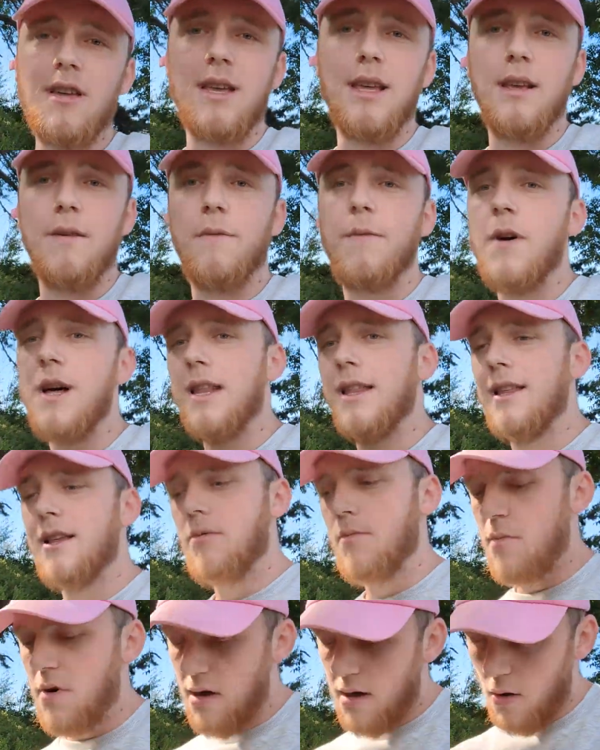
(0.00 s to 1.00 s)
You can follow
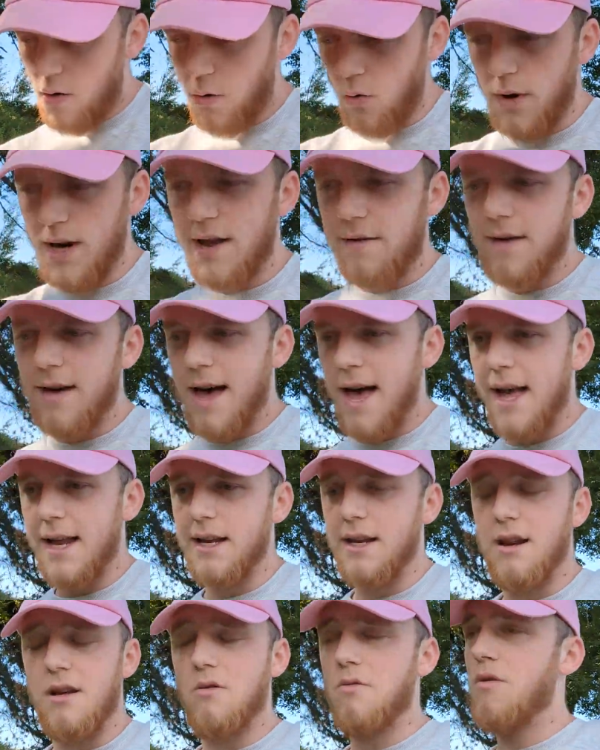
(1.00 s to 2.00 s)
them or whatever, I
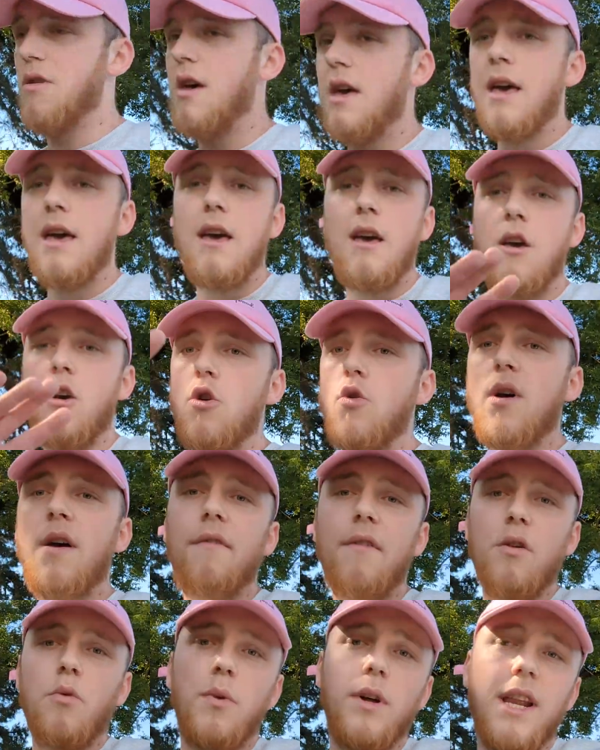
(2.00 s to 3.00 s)
don't know,
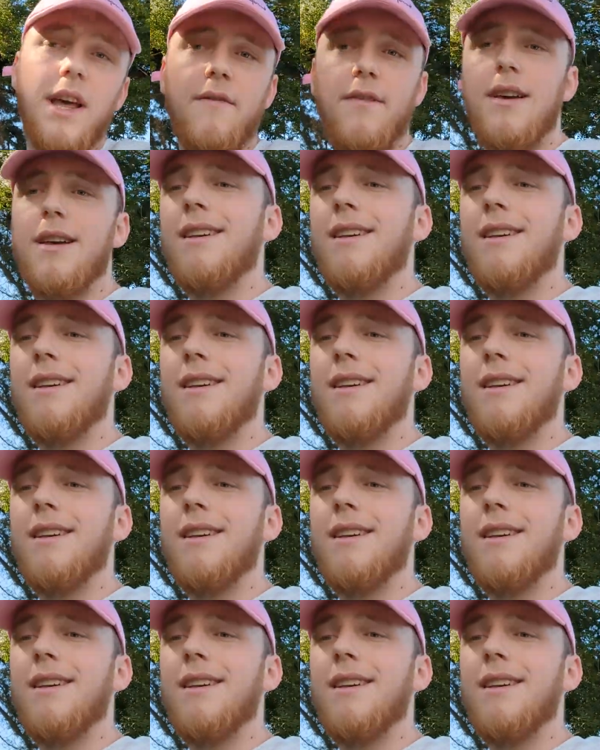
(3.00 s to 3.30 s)
whoever, whatever.